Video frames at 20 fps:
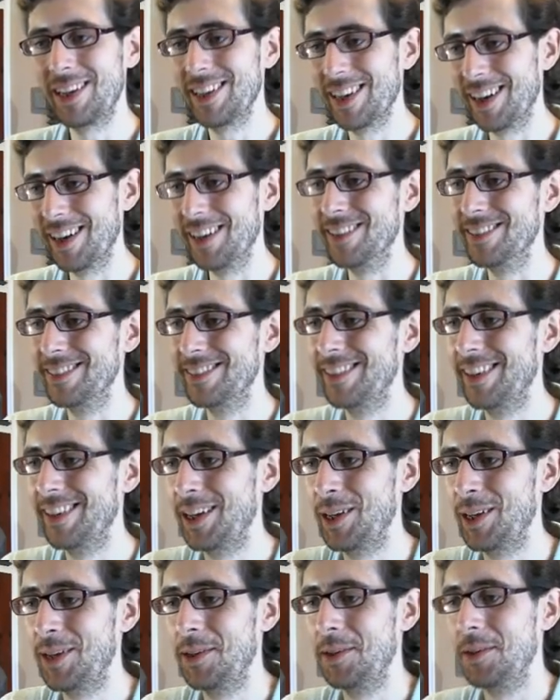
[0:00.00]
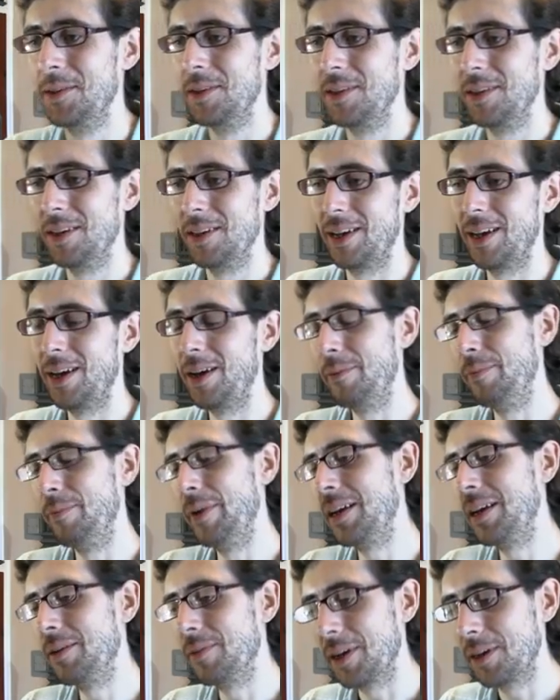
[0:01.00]
you know. Uh,
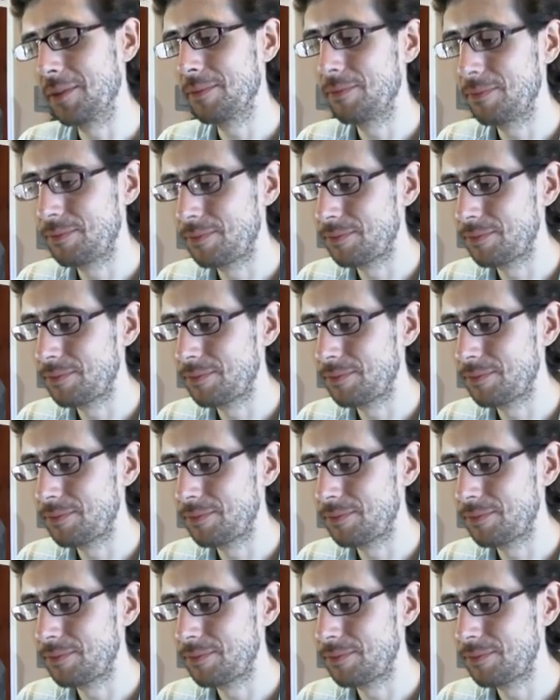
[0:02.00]
but anyway,